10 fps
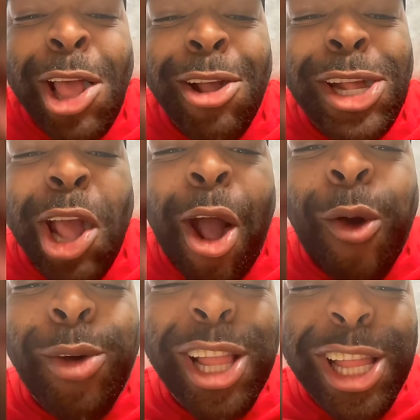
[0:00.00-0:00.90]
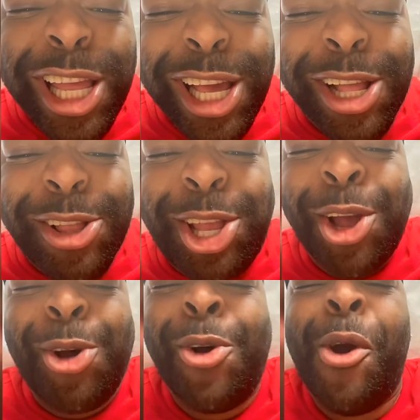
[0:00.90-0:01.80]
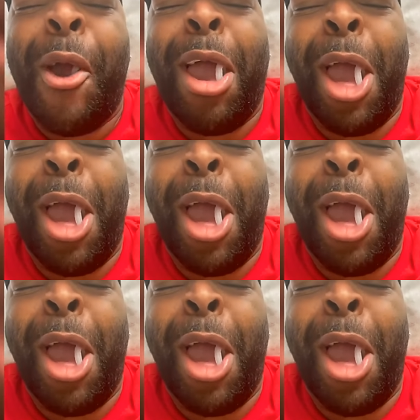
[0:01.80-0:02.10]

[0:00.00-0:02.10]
Y'all would have did too.